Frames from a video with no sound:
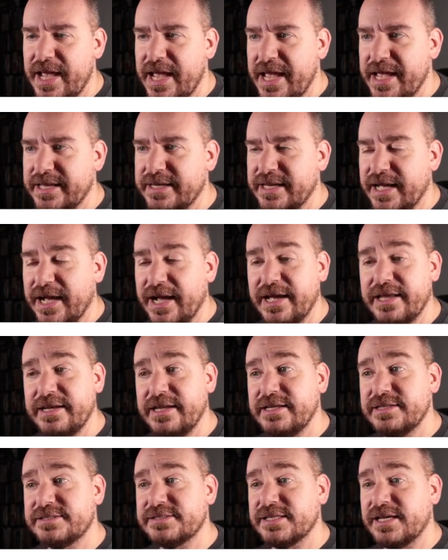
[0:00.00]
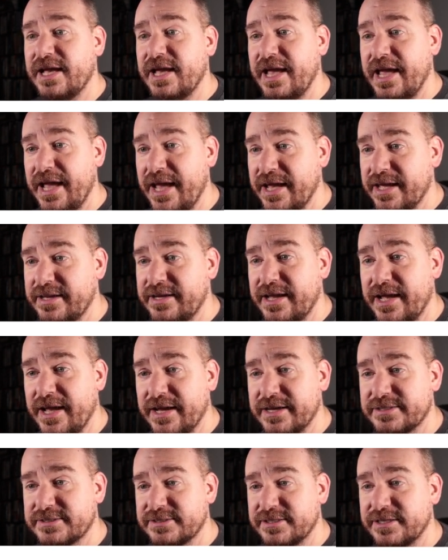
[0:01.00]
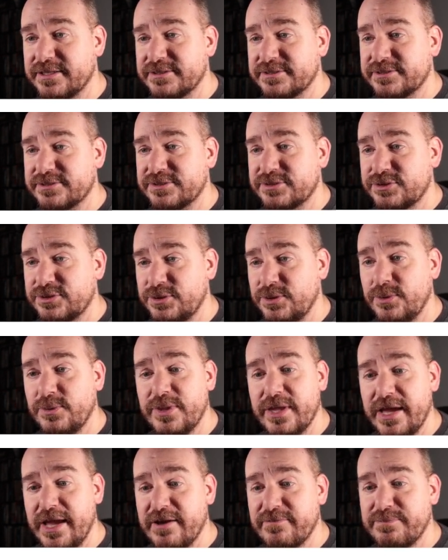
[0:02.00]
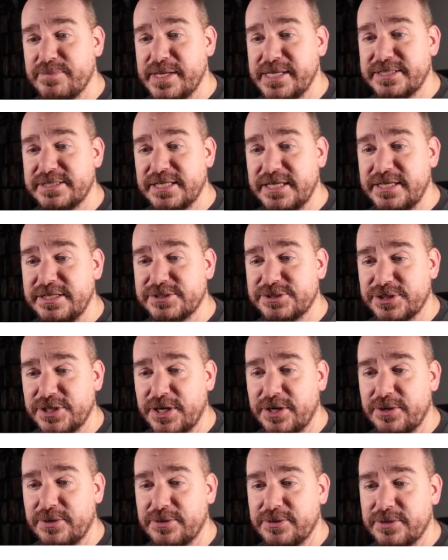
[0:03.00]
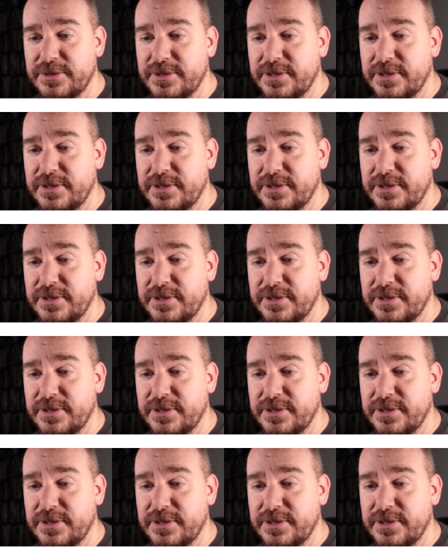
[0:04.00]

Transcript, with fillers: and I need to add access to the FBT share.